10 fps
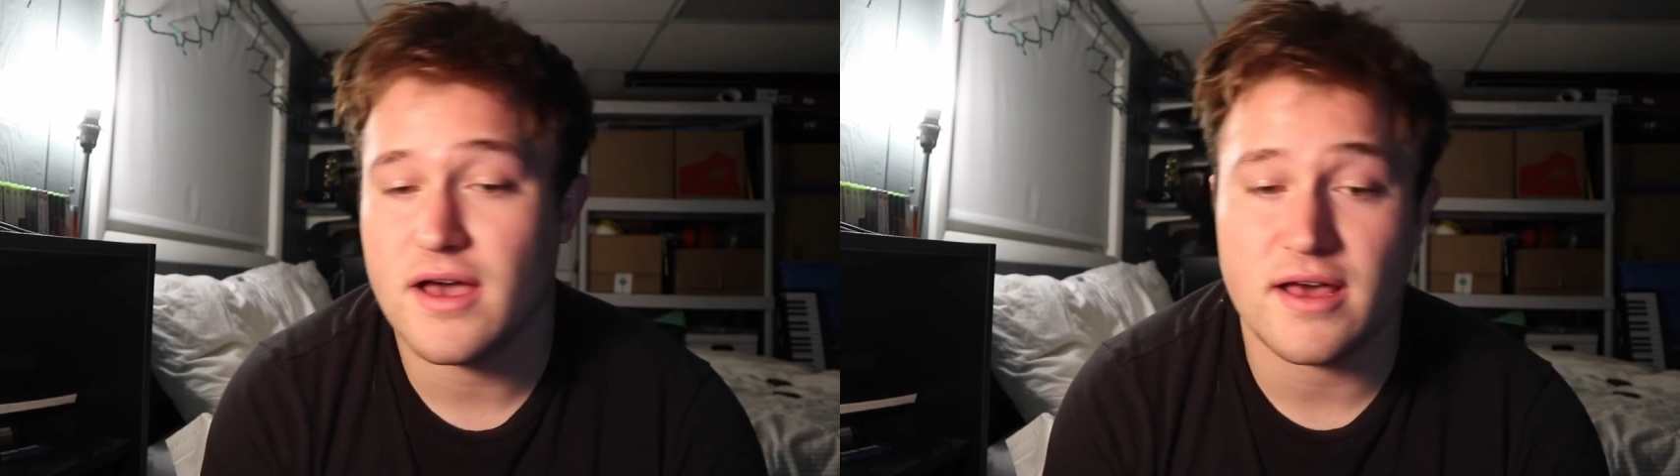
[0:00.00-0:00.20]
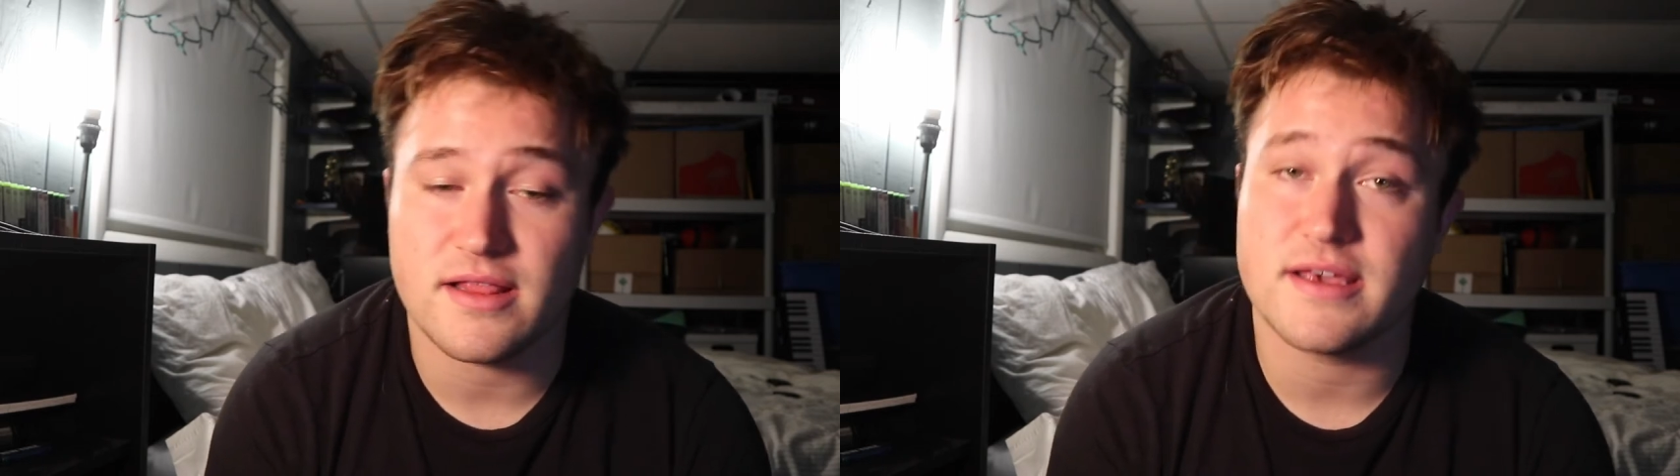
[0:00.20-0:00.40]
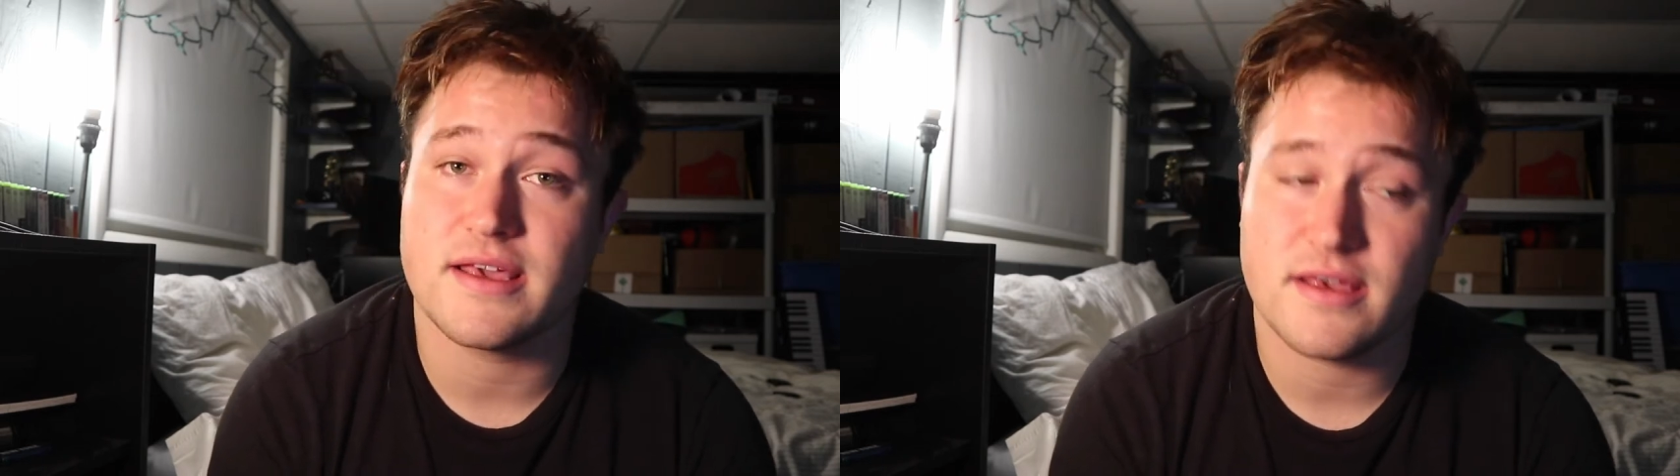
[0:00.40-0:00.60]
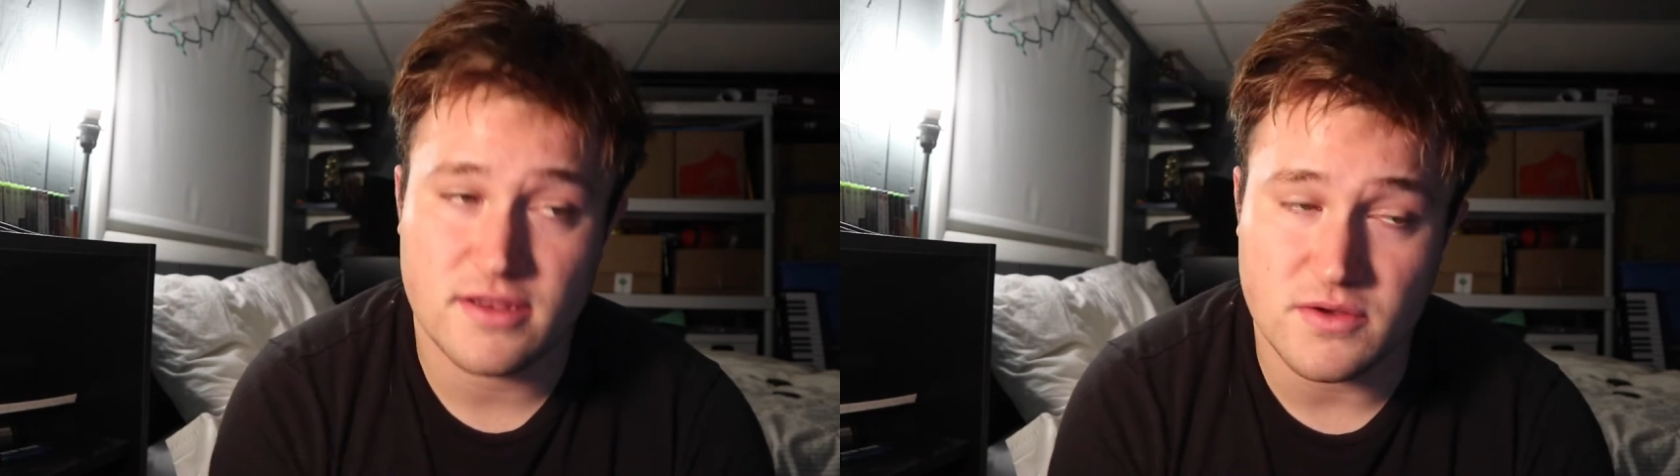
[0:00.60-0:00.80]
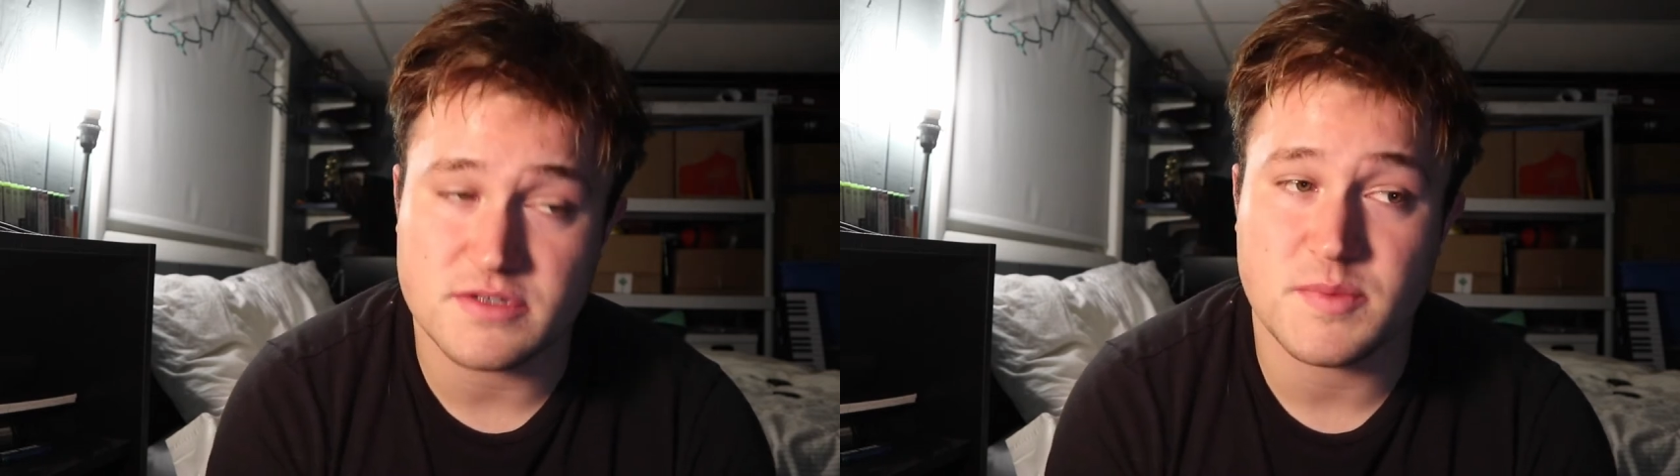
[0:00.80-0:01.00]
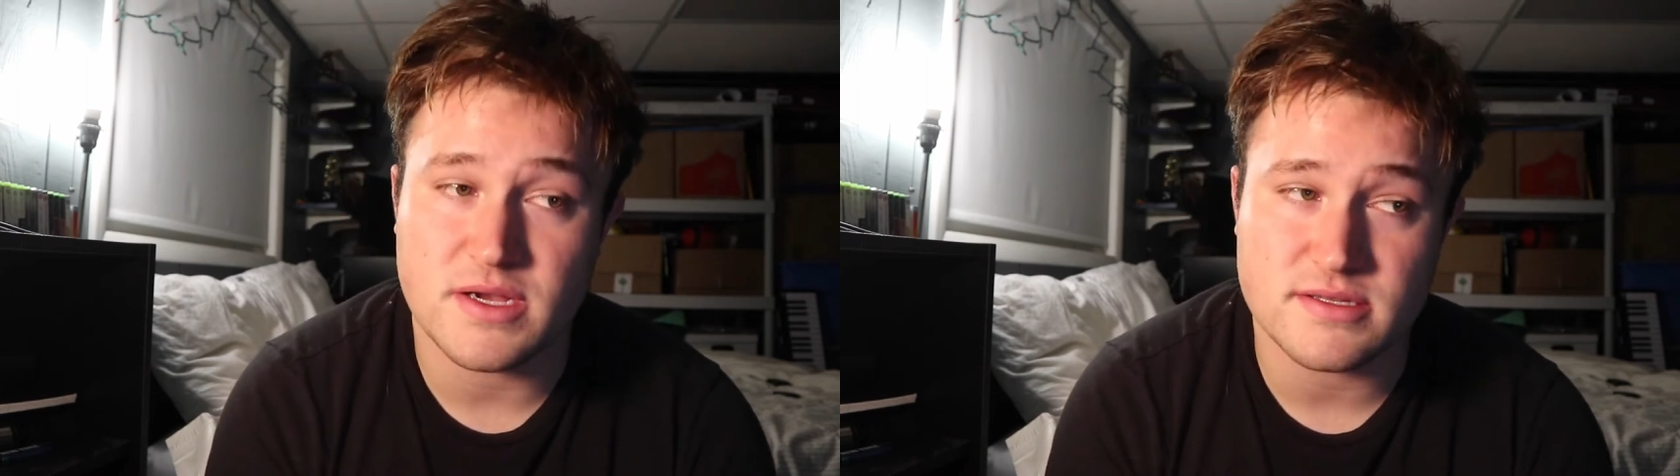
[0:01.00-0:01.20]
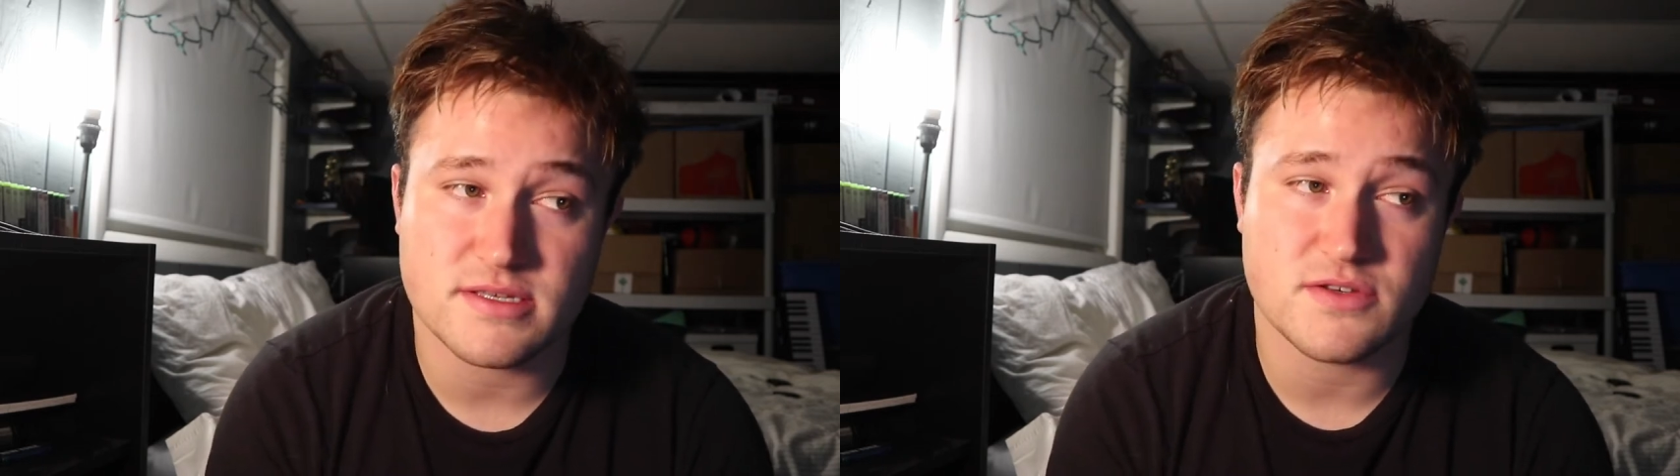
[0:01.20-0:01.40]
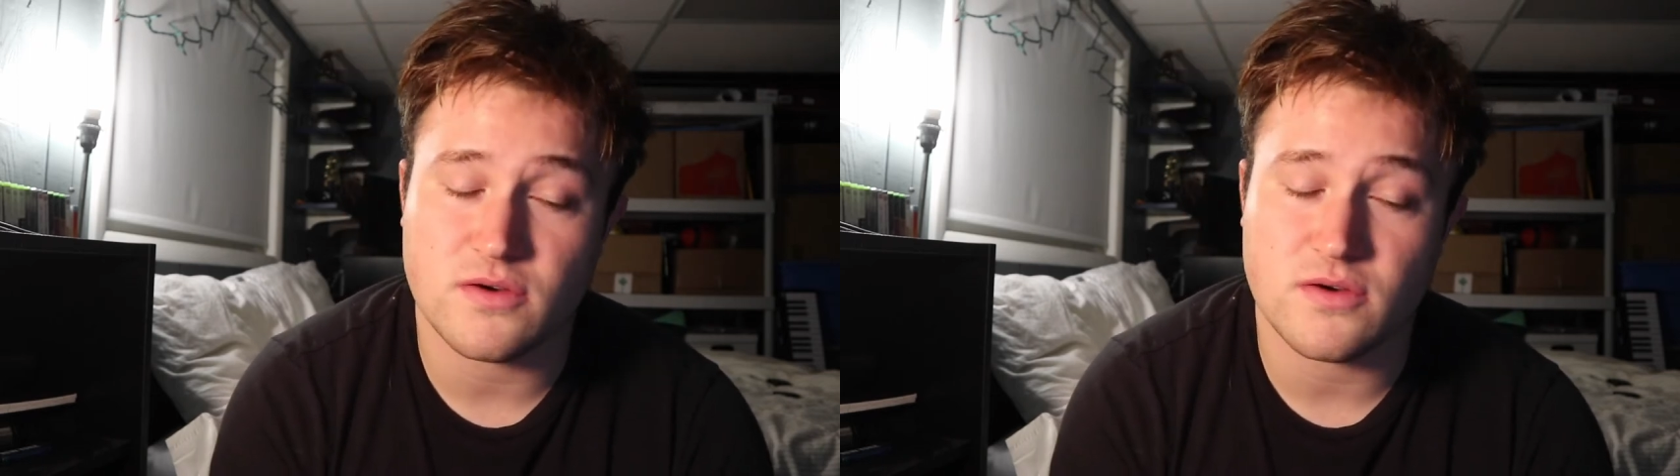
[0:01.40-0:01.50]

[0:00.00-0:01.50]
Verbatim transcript: I like new experiences.